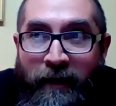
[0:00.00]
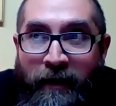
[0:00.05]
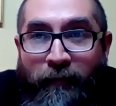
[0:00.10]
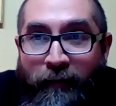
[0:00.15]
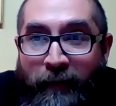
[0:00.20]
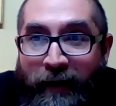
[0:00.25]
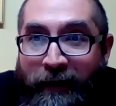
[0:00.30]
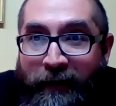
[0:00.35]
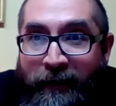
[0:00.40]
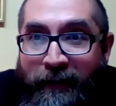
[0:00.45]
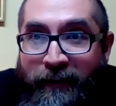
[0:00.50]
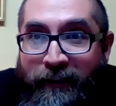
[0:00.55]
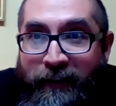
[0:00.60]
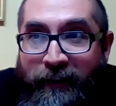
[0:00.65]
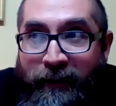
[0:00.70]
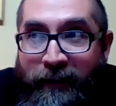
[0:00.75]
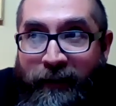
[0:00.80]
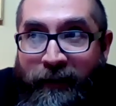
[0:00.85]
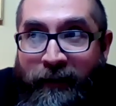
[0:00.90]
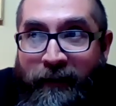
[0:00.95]

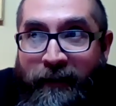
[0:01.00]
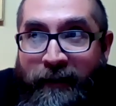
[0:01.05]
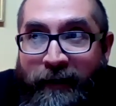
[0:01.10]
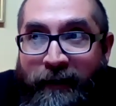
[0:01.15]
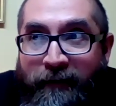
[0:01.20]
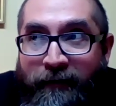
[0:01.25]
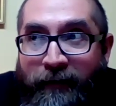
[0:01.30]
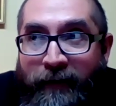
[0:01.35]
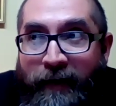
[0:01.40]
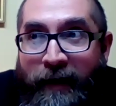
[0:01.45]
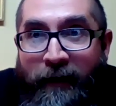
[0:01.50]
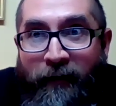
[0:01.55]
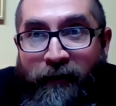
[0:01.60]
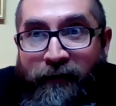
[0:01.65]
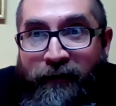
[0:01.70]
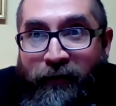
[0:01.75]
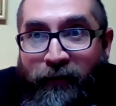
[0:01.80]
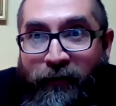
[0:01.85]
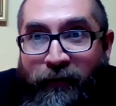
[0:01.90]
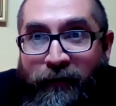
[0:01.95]
managing kind of the
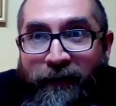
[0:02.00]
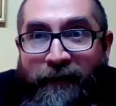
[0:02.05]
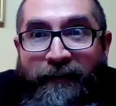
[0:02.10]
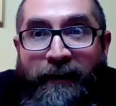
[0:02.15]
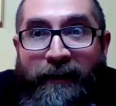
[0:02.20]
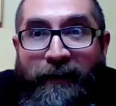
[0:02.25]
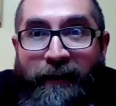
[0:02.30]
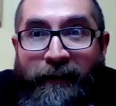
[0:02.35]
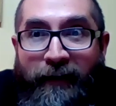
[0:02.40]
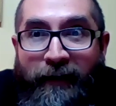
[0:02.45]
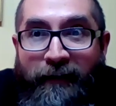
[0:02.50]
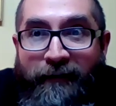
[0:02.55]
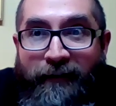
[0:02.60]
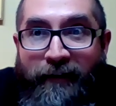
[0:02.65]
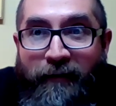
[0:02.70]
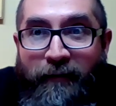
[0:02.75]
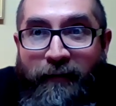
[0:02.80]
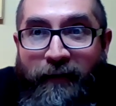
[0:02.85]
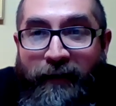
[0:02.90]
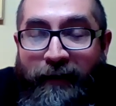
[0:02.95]
household, setting things
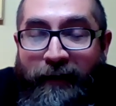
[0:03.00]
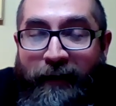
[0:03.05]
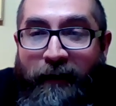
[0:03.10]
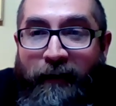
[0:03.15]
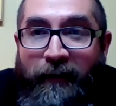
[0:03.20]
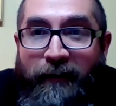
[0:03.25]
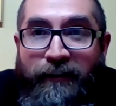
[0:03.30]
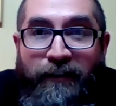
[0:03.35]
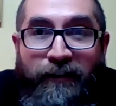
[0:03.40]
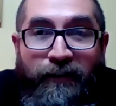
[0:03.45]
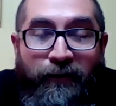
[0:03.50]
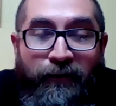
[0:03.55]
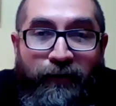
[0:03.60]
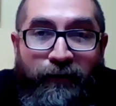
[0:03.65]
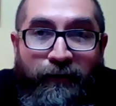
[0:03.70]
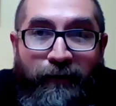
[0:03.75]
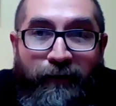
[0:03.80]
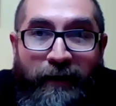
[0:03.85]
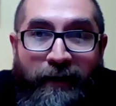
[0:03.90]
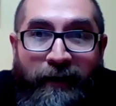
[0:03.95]
up, getting our
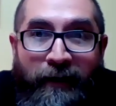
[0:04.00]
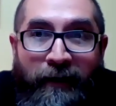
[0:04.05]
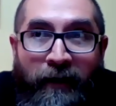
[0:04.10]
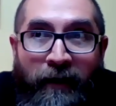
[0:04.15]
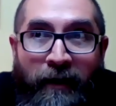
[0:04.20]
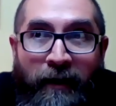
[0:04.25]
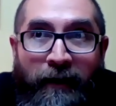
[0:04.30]
children ready,